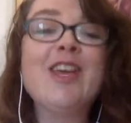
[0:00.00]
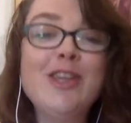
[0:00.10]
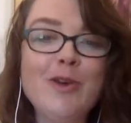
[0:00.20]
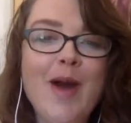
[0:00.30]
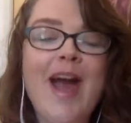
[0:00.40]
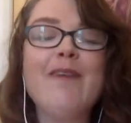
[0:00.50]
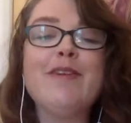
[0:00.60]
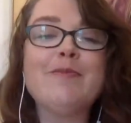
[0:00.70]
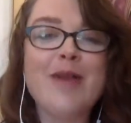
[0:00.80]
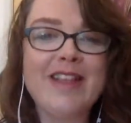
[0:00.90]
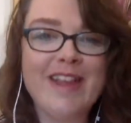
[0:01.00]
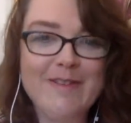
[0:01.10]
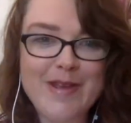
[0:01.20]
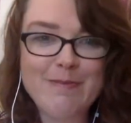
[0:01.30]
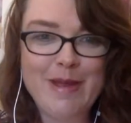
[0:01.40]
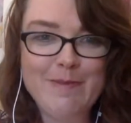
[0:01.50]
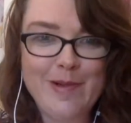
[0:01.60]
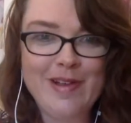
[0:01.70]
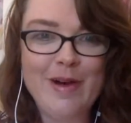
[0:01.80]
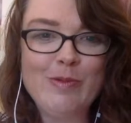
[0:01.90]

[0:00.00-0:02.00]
you haven't been giving people a